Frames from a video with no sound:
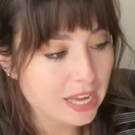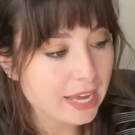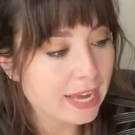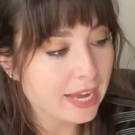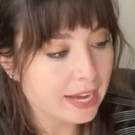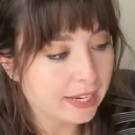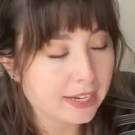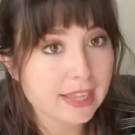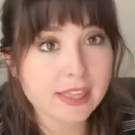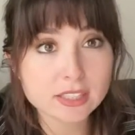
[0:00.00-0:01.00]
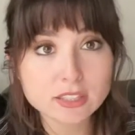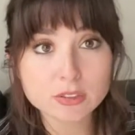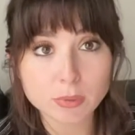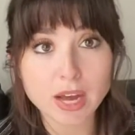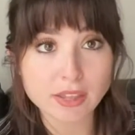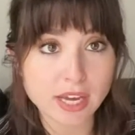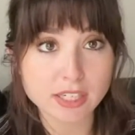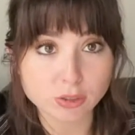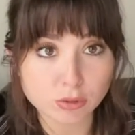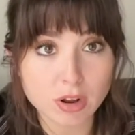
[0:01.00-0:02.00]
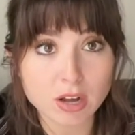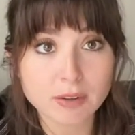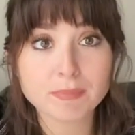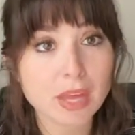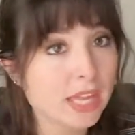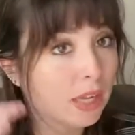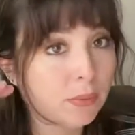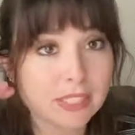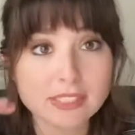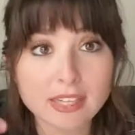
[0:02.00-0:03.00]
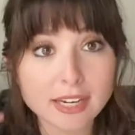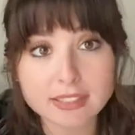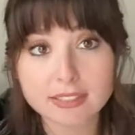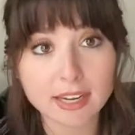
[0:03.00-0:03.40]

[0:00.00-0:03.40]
And this is why that is wrong. And then we cite